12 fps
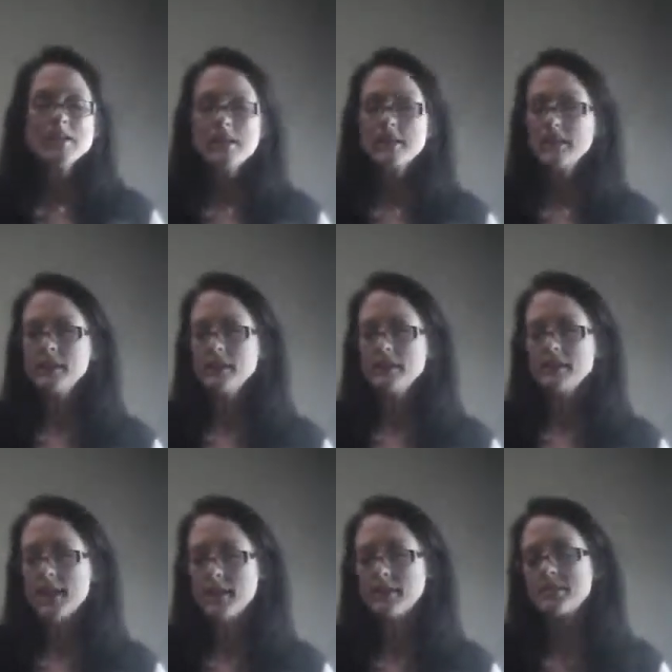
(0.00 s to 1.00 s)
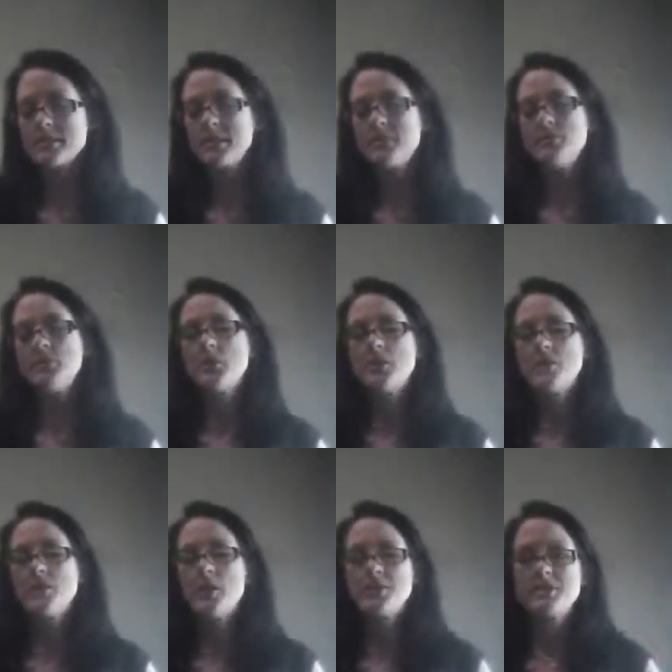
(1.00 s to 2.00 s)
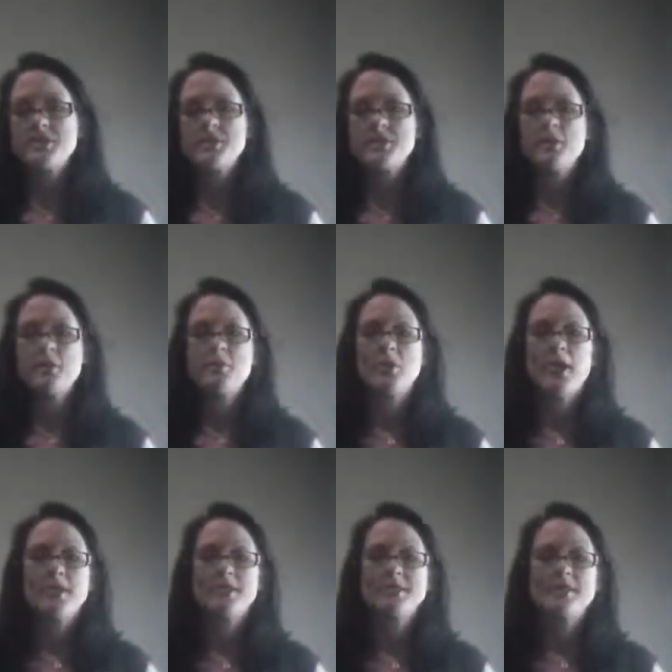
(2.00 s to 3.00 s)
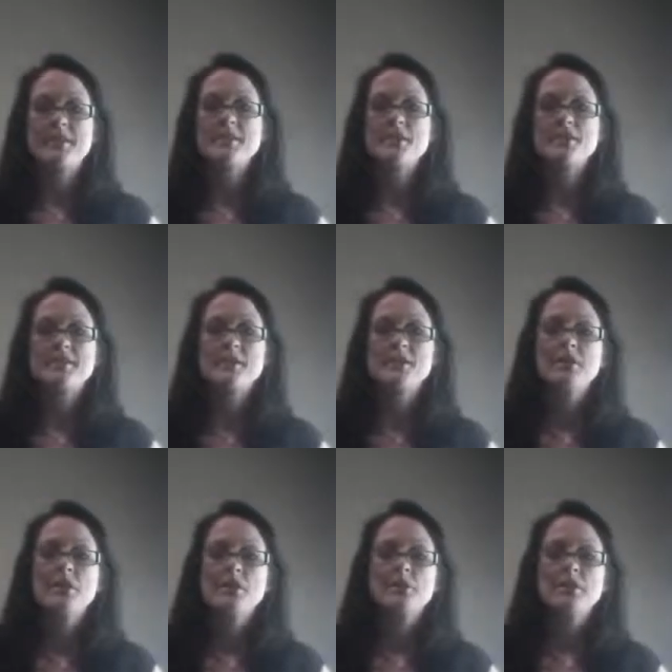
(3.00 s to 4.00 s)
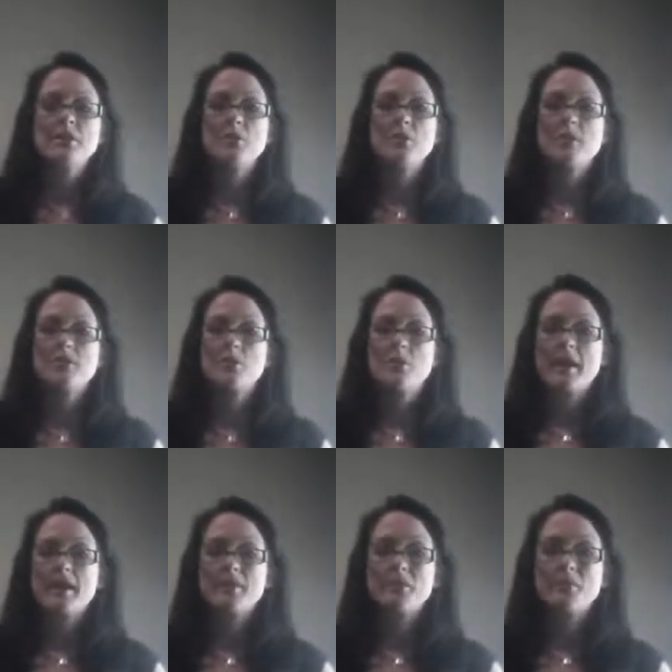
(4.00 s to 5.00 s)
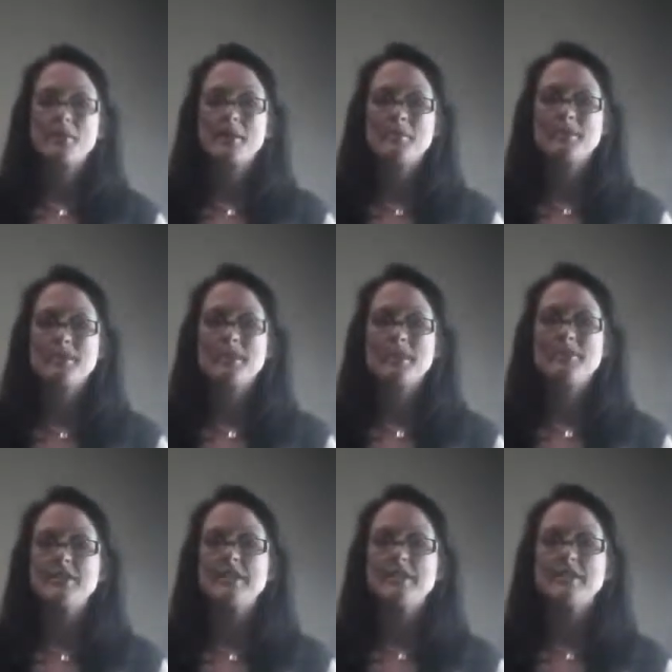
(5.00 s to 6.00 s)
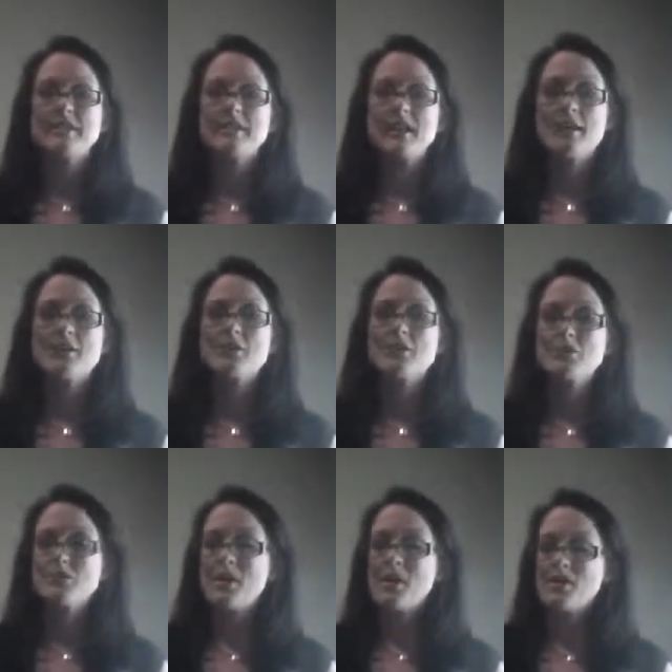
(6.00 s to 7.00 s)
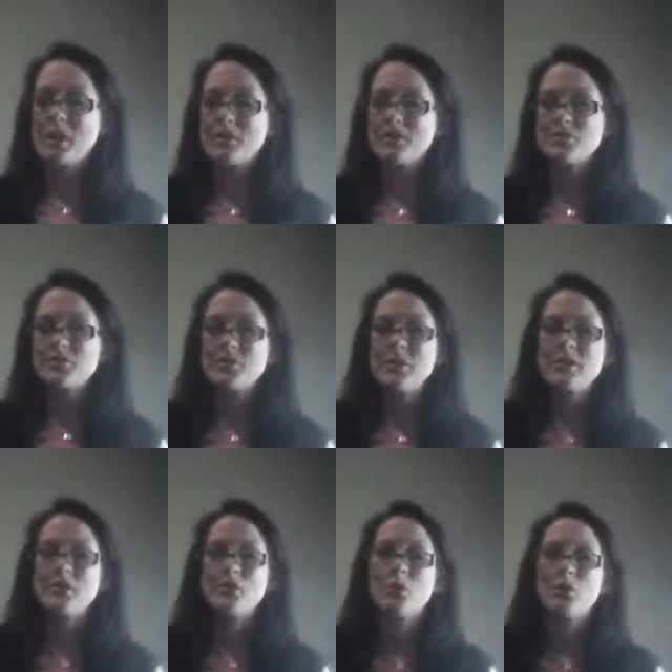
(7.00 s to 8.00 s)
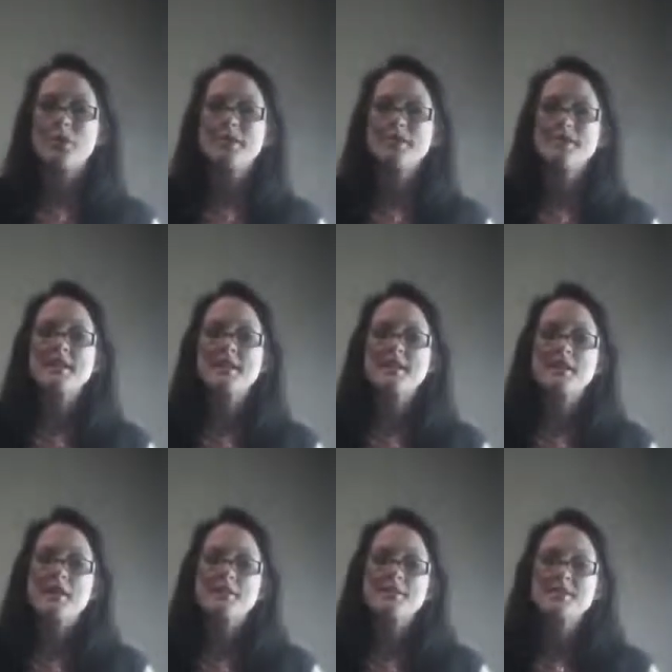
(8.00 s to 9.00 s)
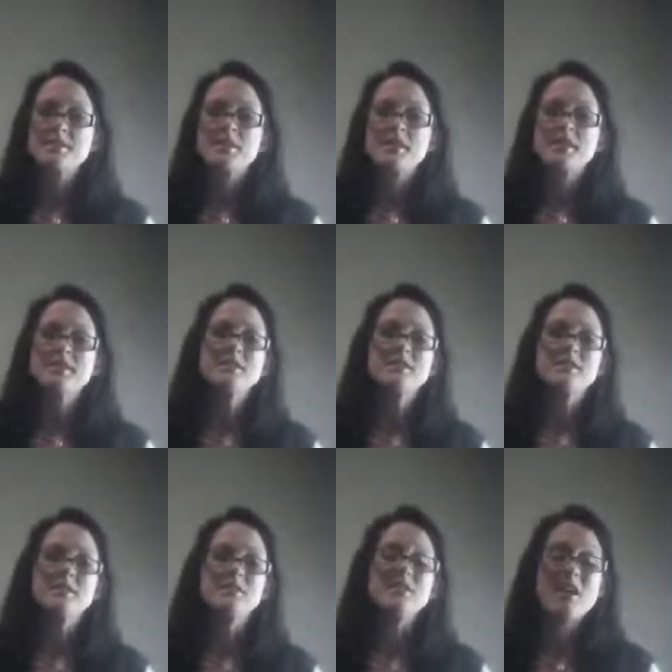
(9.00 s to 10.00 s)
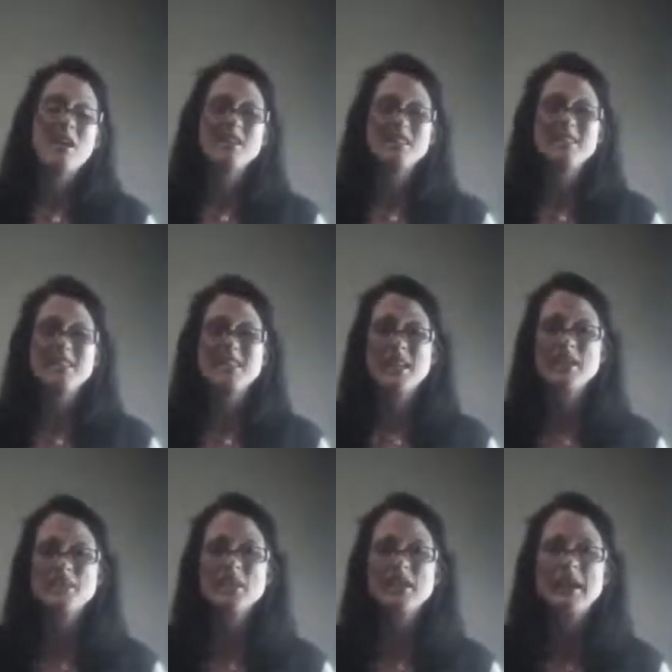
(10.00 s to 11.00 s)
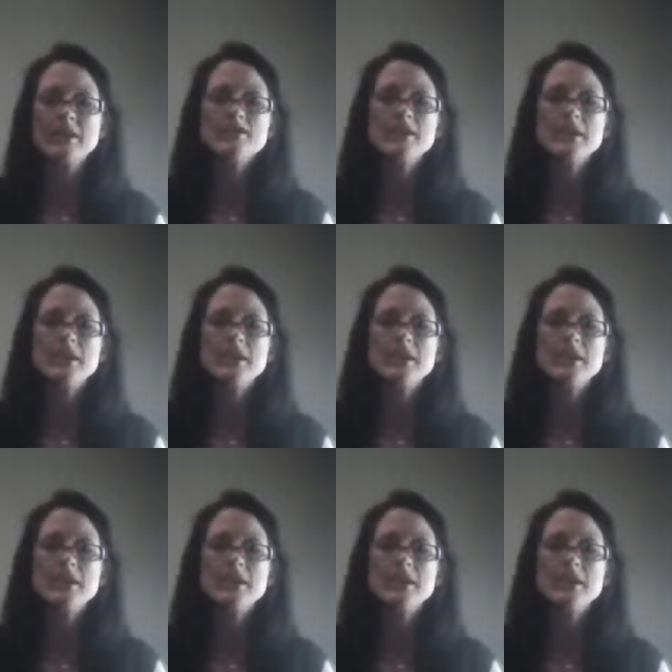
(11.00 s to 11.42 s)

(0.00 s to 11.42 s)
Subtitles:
Technically, if you were involved in a terrible accident, there is little hope that you will ever awaken or be able to live a decent life. Would you not rather donate your organs and allow someone else to live a long, sustainable life?